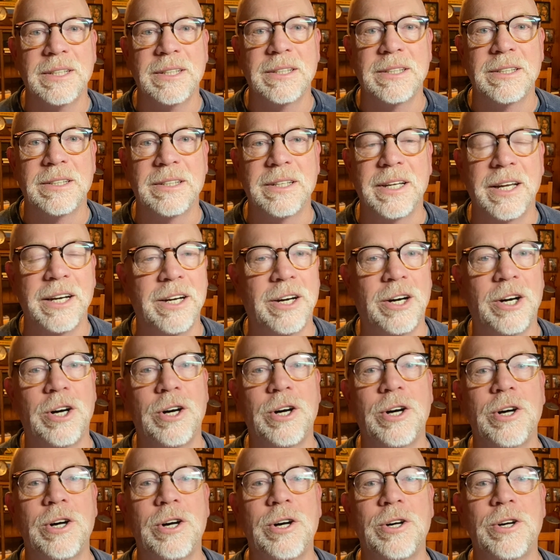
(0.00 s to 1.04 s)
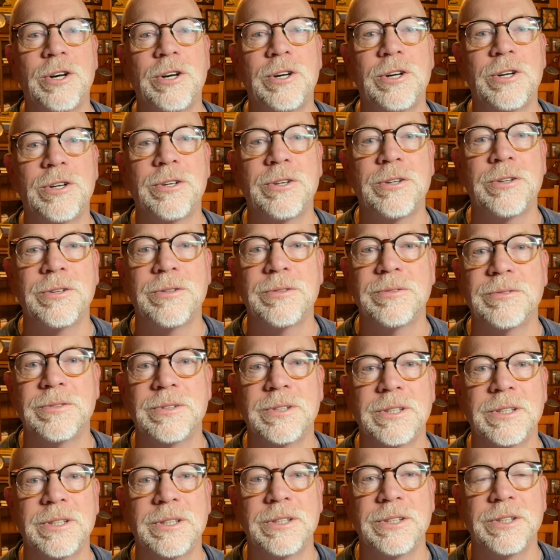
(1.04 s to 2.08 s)
Let all
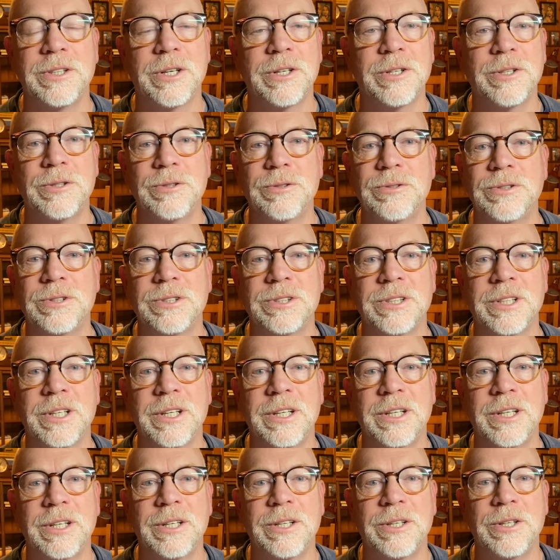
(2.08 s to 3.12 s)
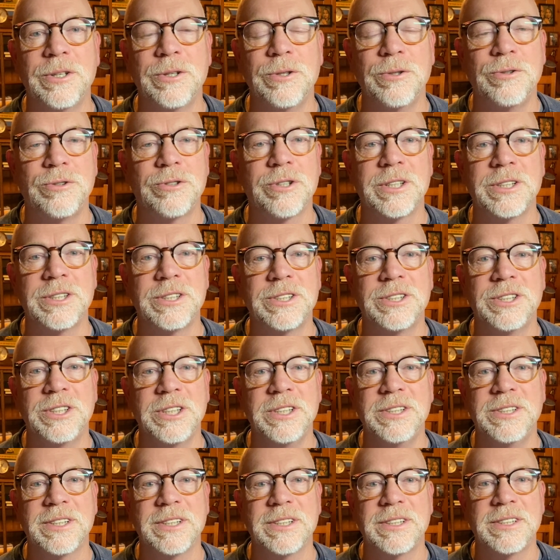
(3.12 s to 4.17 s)
those who trust
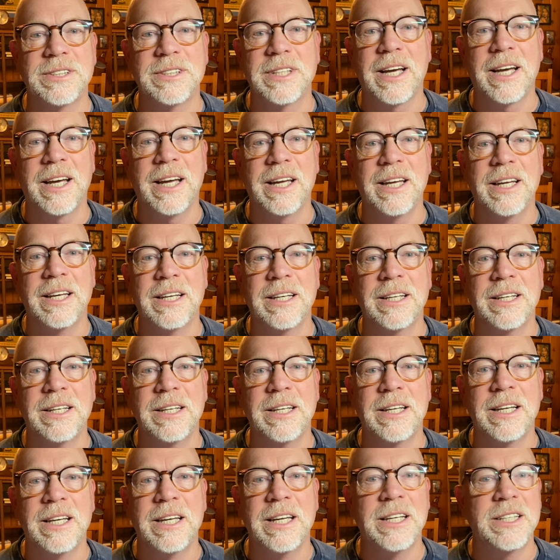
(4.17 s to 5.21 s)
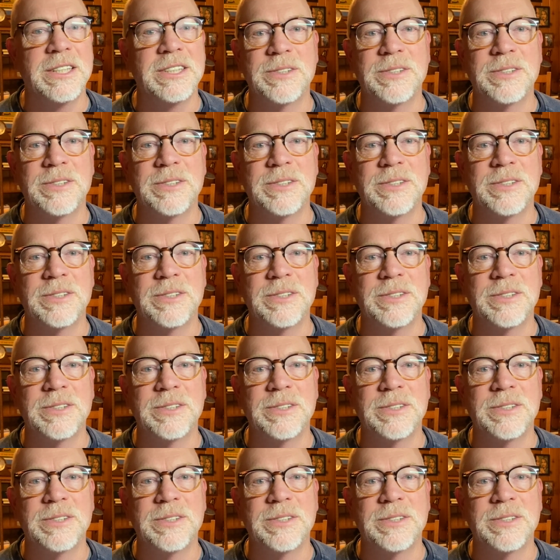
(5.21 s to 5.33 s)
Jesus say, his